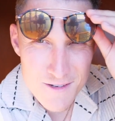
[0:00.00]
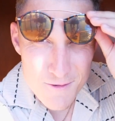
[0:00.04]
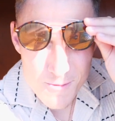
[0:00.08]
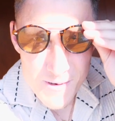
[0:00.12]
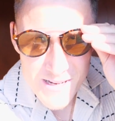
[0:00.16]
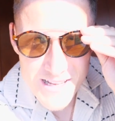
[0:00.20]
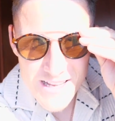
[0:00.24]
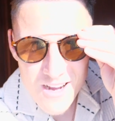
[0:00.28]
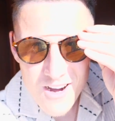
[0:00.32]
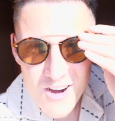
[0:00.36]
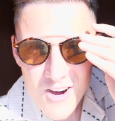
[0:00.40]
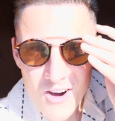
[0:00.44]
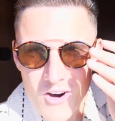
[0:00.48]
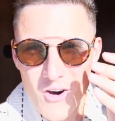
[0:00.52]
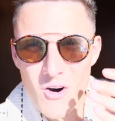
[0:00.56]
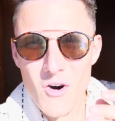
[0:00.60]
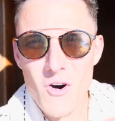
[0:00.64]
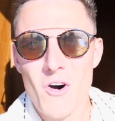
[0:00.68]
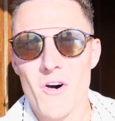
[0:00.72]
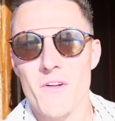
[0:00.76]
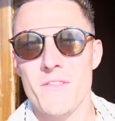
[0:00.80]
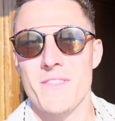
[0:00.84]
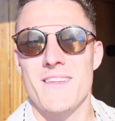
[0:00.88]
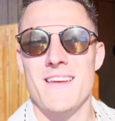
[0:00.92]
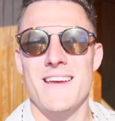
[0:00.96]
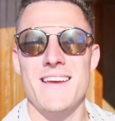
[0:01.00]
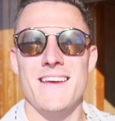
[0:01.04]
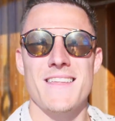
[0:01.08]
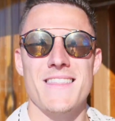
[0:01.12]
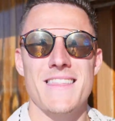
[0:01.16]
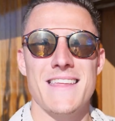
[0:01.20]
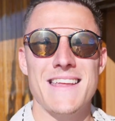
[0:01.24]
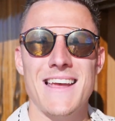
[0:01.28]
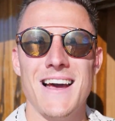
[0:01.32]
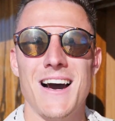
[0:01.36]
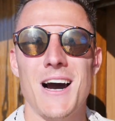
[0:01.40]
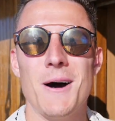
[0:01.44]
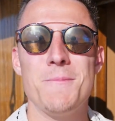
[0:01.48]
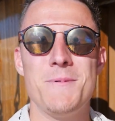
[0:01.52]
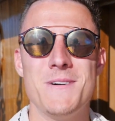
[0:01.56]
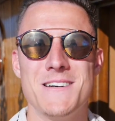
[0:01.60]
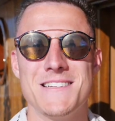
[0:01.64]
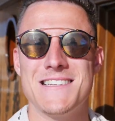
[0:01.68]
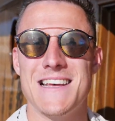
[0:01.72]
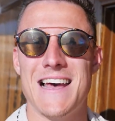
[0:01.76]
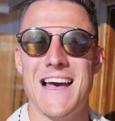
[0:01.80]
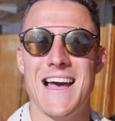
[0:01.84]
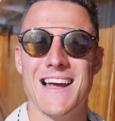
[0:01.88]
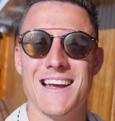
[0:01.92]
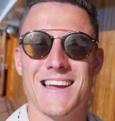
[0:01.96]
we are on the upper
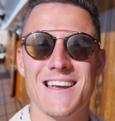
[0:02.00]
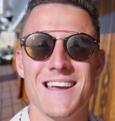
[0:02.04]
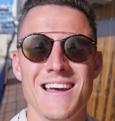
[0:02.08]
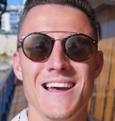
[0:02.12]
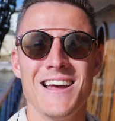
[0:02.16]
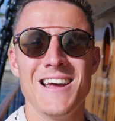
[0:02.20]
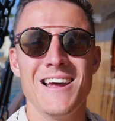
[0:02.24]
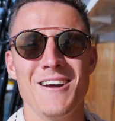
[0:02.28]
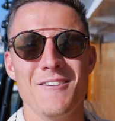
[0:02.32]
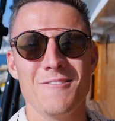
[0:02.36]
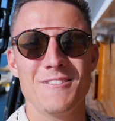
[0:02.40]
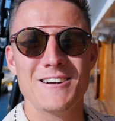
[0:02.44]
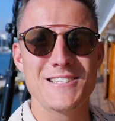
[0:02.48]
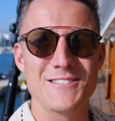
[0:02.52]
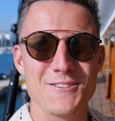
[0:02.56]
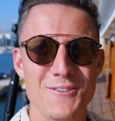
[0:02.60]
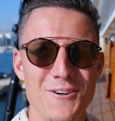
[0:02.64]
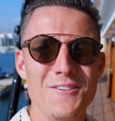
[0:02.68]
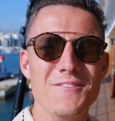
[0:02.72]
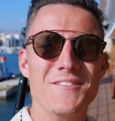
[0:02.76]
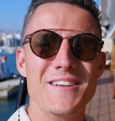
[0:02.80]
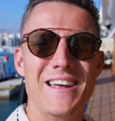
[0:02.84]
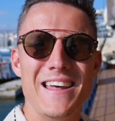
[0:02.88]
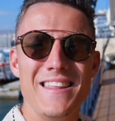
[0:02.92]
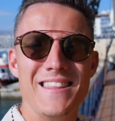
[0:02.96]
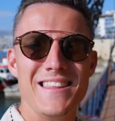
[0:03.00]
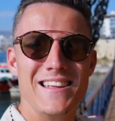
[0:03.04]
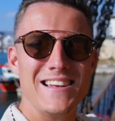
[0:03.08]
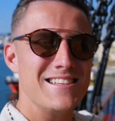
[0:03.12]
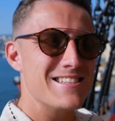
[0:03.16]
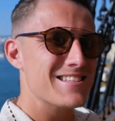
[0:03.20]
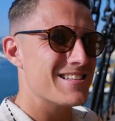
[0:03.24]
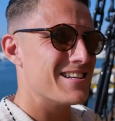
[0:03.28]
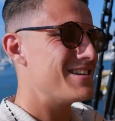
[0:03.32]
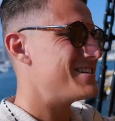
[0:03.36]
deck, we sort of get this